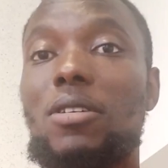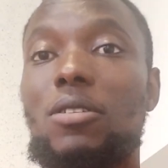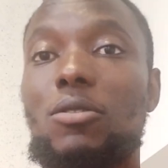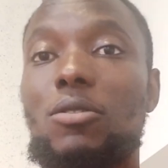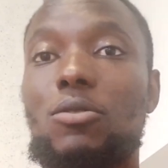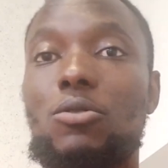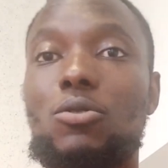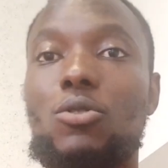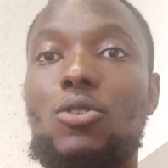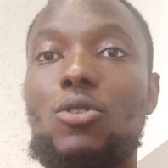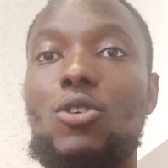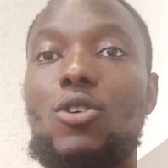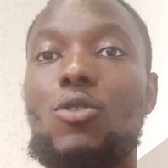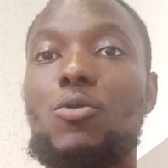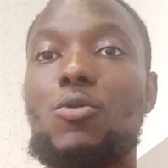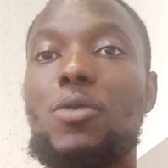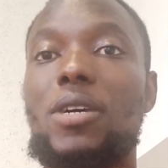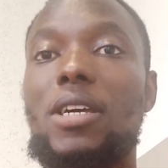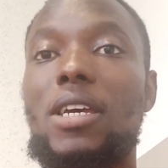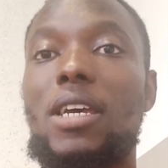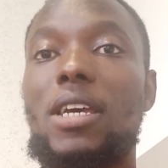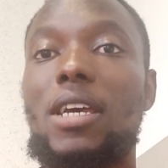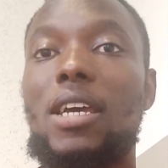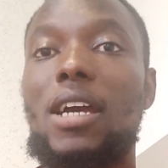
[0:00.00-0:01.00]
so
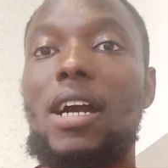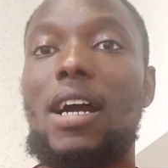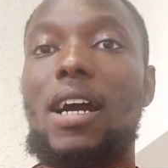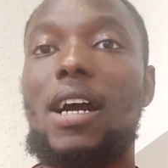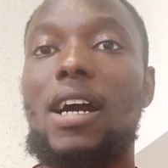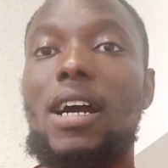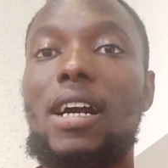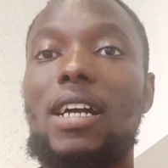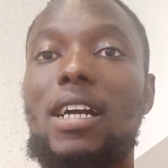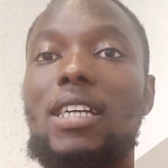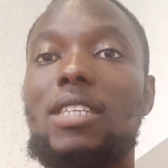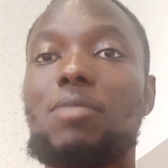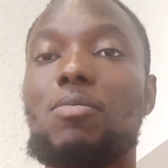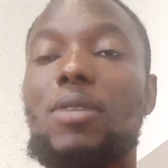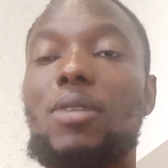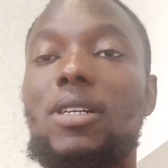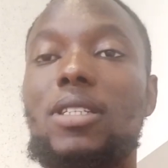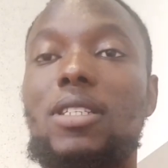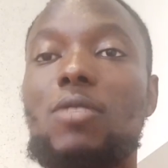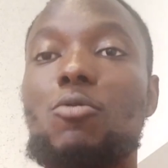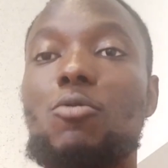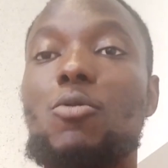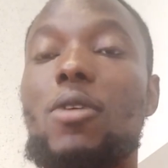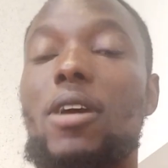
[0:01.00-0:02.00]
we are
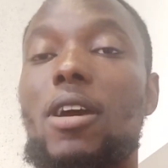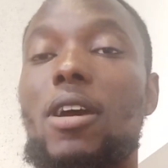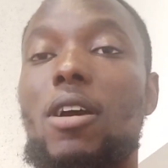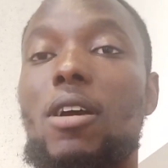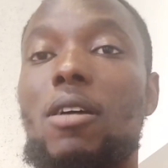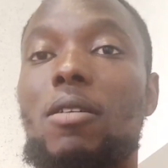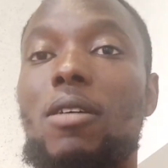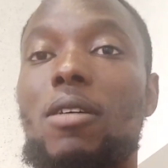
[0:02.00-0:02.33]
expecting where